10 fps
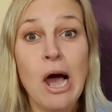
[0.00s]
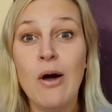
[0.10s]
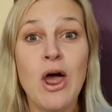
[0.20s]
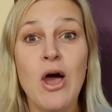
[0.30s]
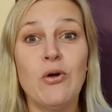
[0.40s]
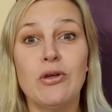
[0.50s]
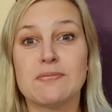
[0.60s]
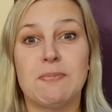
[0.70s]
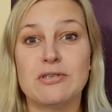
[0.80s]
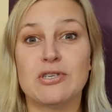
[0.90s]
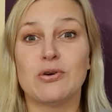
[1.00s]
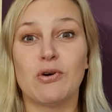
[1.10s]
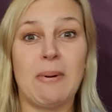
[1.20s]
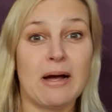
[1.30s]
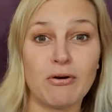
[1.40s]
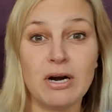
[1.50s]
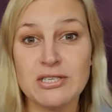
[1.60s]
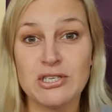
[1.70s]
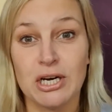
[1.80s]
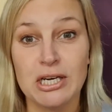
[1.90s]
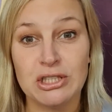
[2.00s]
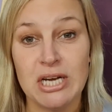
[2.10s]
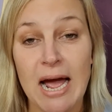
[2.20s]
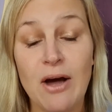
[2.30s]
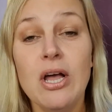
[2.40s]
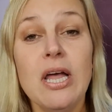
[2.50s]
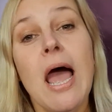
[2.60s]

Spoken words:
oh no, you're supposed to talk about Christchurch now.